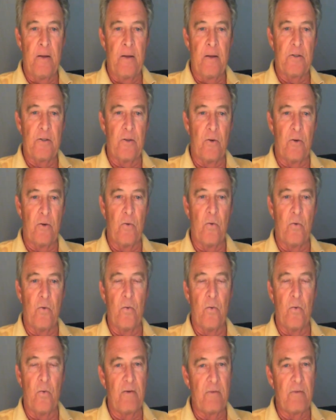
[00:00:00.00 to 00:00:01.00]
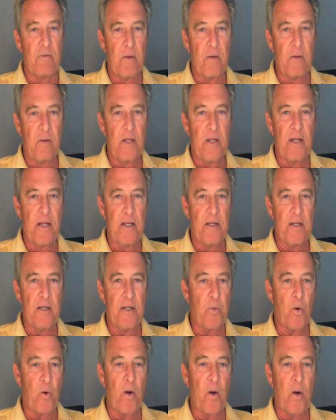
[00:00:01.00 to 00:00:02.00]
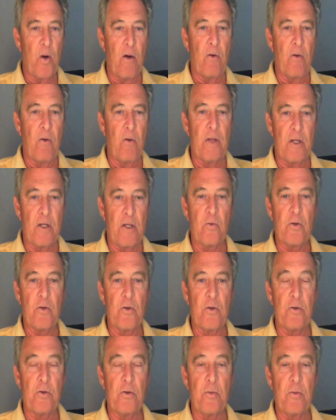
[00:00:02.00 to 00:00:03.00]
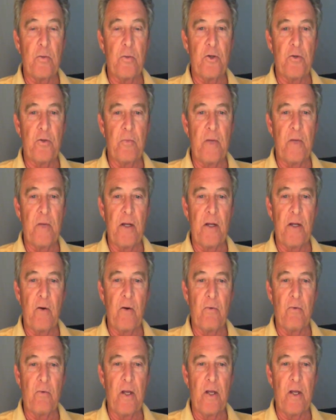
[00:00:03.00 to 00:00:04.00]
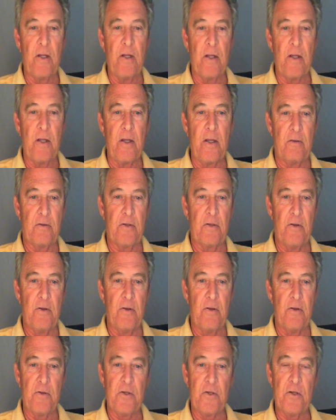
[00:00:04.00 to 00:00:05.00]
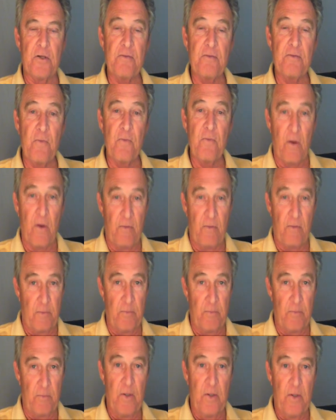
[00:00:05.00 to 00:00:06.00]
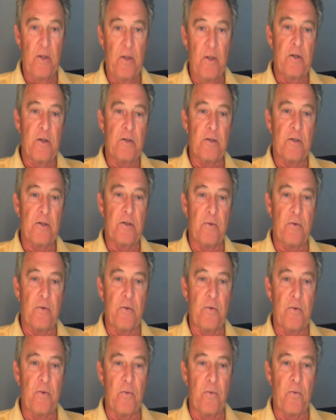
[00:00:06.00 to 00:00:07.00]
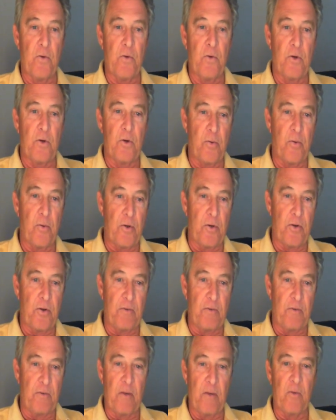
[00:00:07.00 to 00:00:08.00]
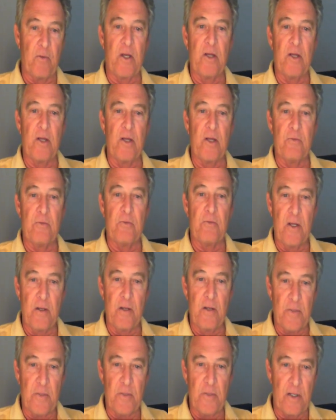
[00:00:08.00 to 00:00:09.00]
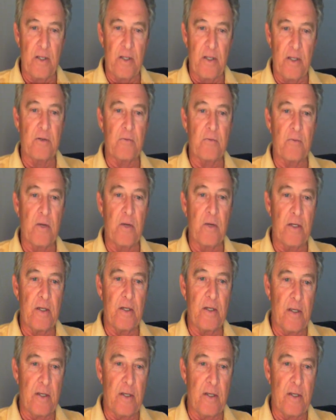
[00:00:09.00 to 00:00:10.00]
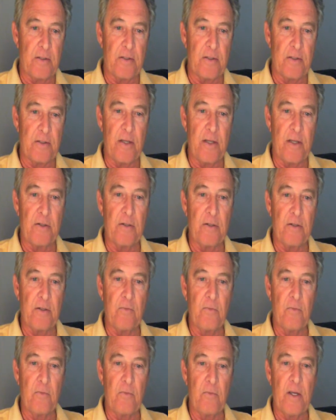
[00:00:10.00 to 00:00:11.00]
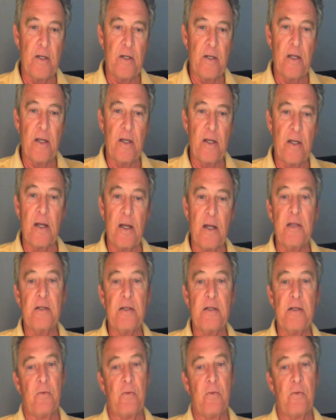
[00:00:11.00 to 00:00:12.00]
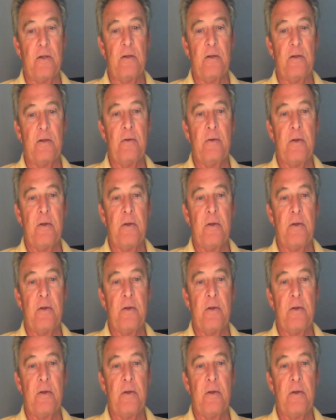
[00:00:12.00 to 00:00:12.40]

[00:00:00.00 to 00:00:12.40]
So whatever number that is per hour, that's what you're going to put your man-hour rate in there. So you notice there's 4 of them. So you're going to put the fabrication rate, a miscellaneous rate, an installation rate, and a glazing rate.